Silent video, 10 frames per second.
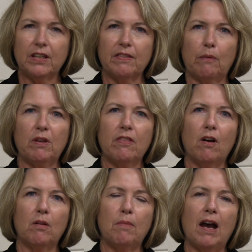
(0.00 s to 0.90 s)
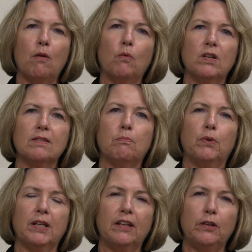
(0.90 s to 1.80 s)
thing that we thought about was
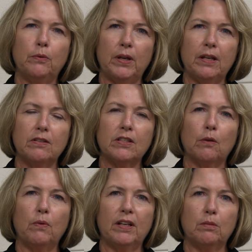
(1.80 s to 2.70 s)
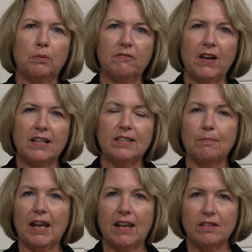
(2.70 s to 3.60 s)
bringing you in so we could provide some
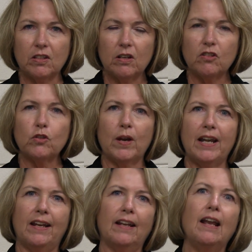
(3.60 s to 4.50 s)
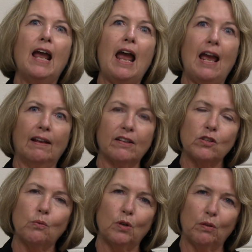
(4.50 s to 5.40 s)
hands-on training and get
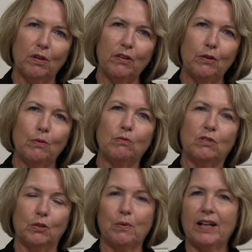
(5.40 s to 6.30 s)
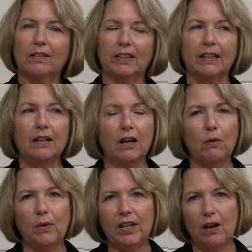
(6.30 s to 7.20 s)
to work with you directly.
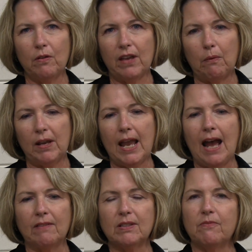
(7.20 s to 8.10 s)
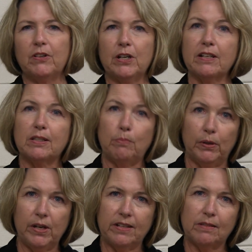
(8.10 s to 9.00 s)
We know that we have some very
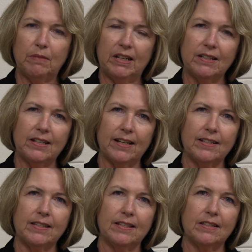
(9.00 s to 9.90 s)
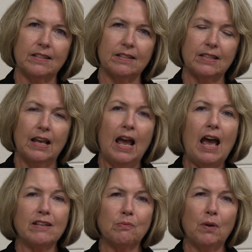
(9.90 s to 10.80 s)
experienced media tech assistants
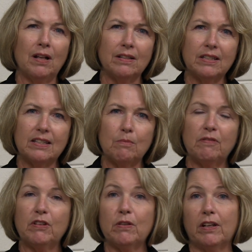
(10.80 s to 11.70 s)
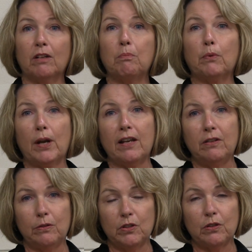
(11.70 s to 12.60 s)
as well as some of you that are brand
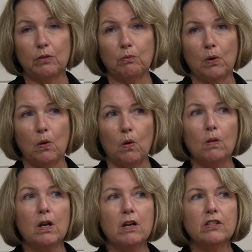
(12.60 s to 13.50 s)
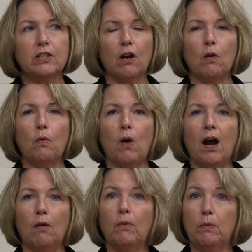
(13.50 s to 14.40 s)
new to the role.
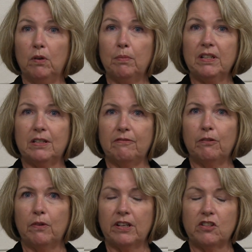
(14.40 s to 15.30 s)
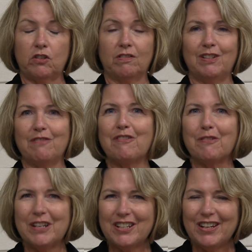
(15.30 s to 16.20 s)
So we will be
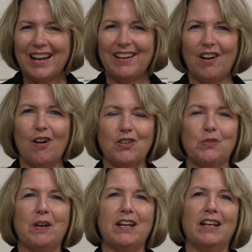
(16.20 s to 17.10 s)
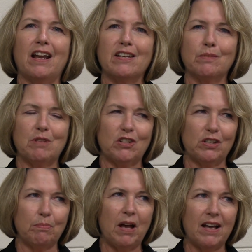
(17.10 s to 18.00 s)
differentiating our training as much
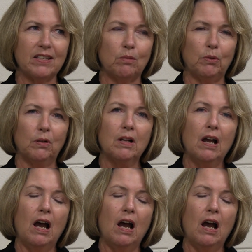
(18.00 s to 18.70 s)
as possible.